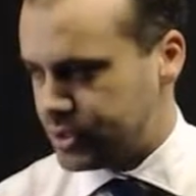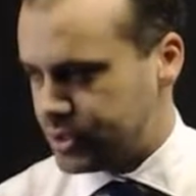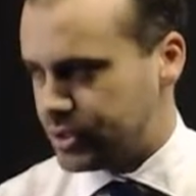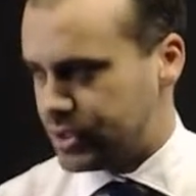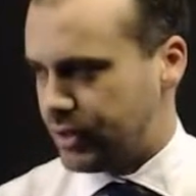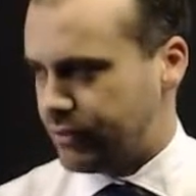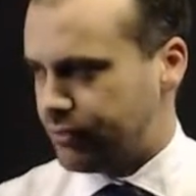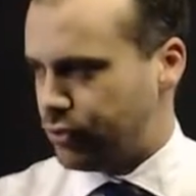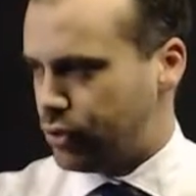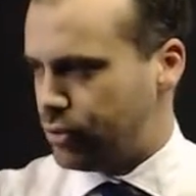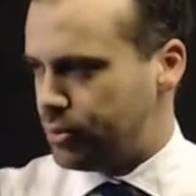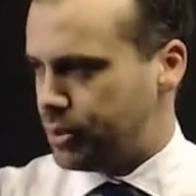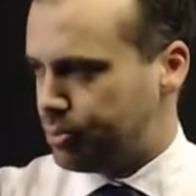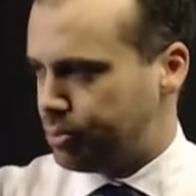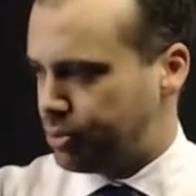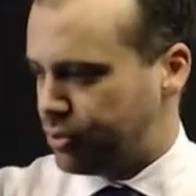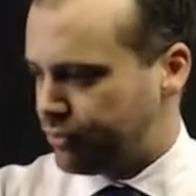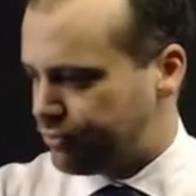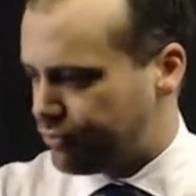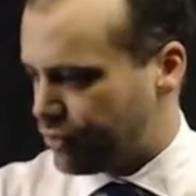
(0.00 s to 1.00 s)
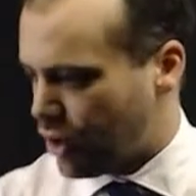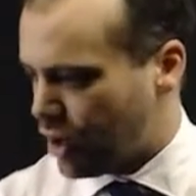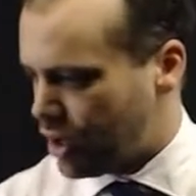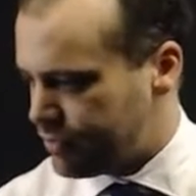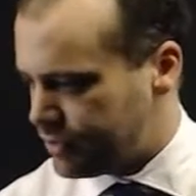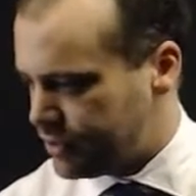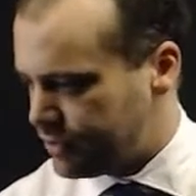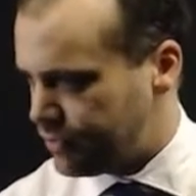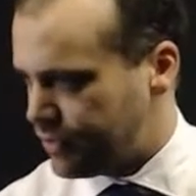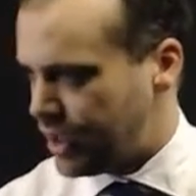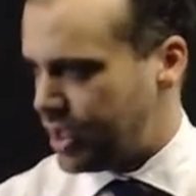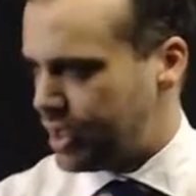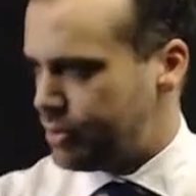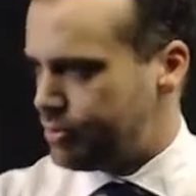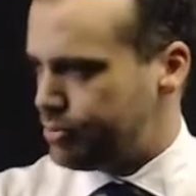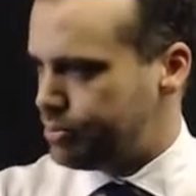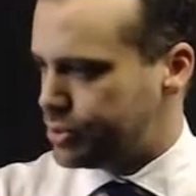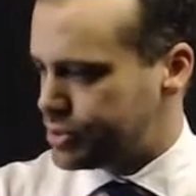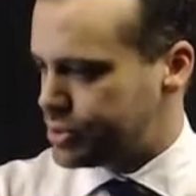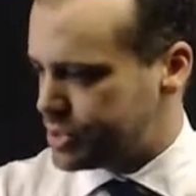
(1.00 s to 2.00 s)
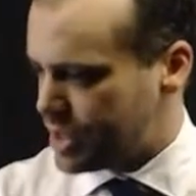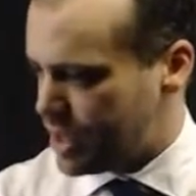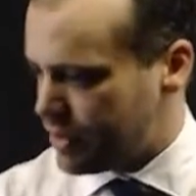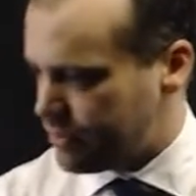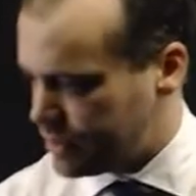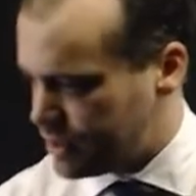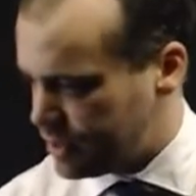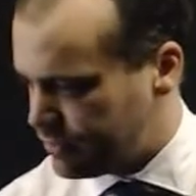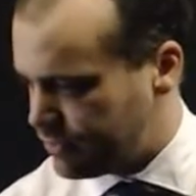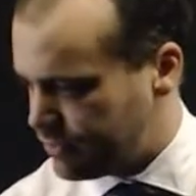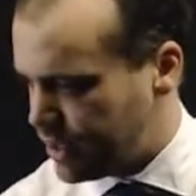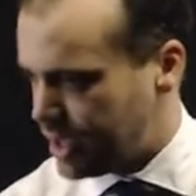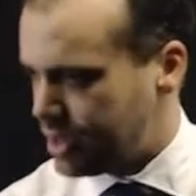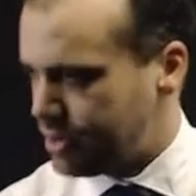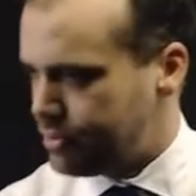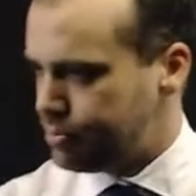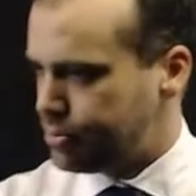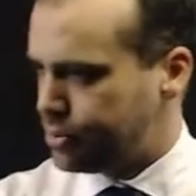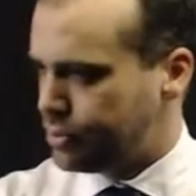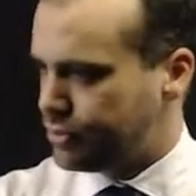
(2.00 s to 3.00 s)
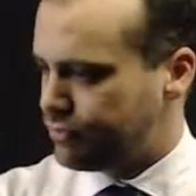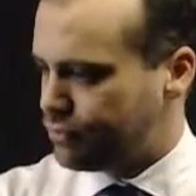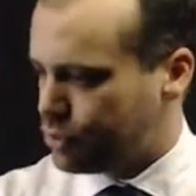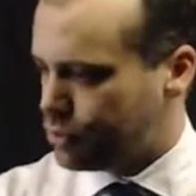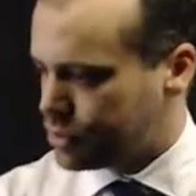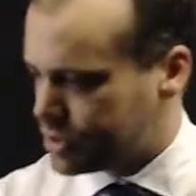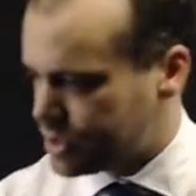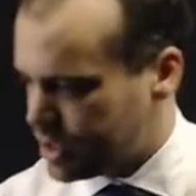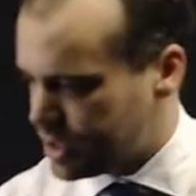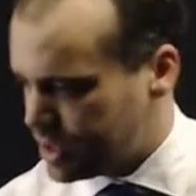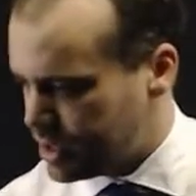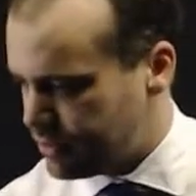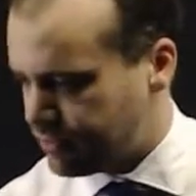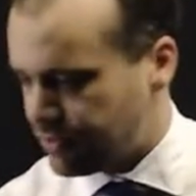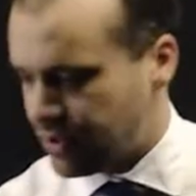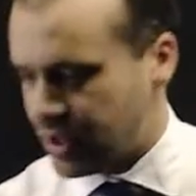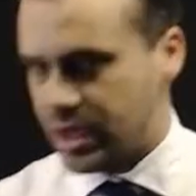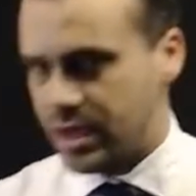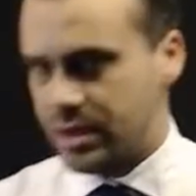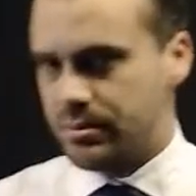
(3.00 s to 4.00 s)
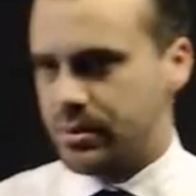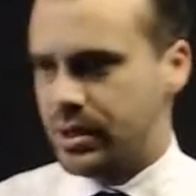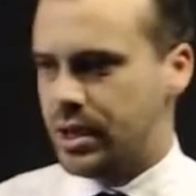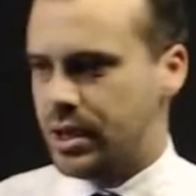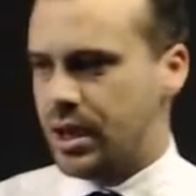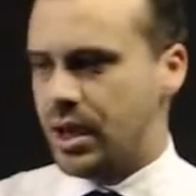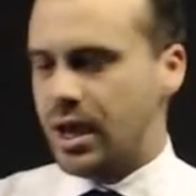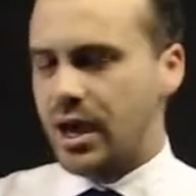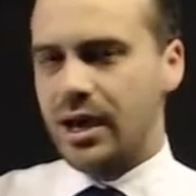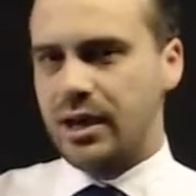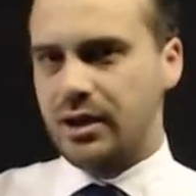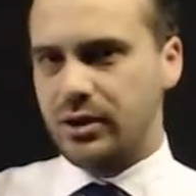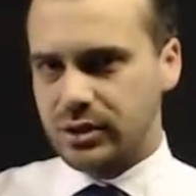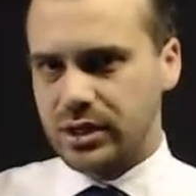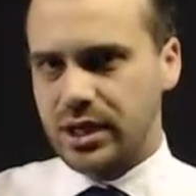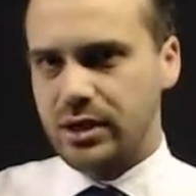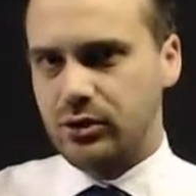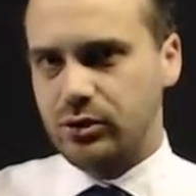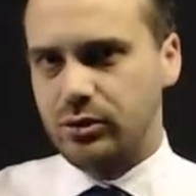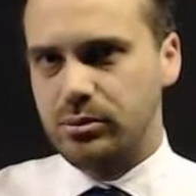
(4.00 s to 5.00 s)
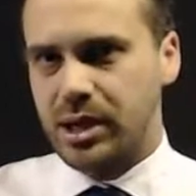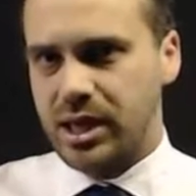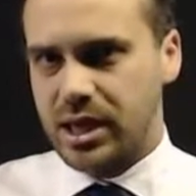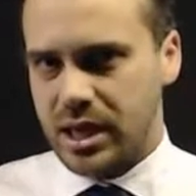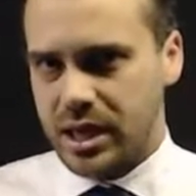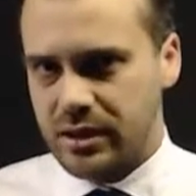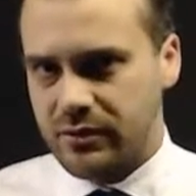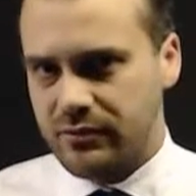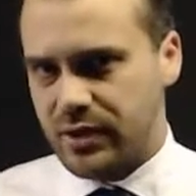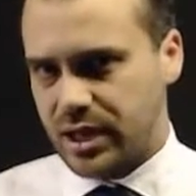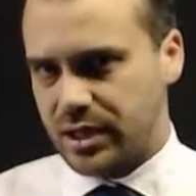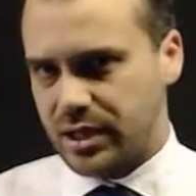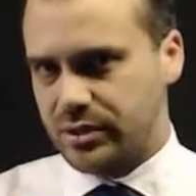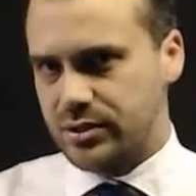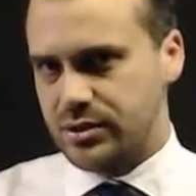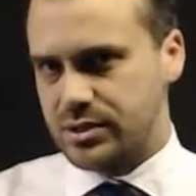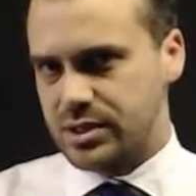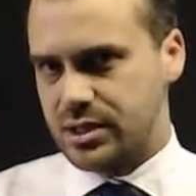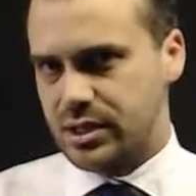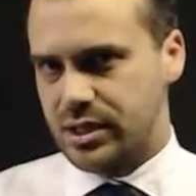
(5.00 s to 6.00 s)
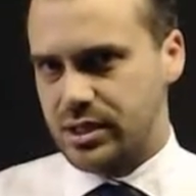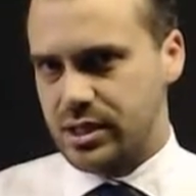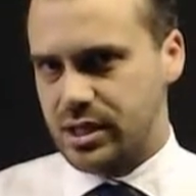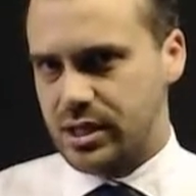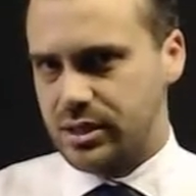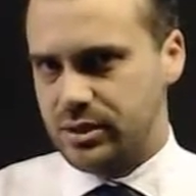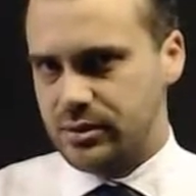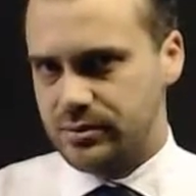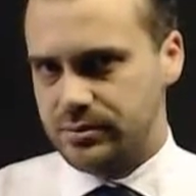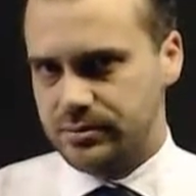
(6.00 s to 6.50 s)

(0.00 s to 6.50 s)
into that formula, put 5 in for M, put 7 in for M, put 14 in for M, and I'll get all my N values that I need.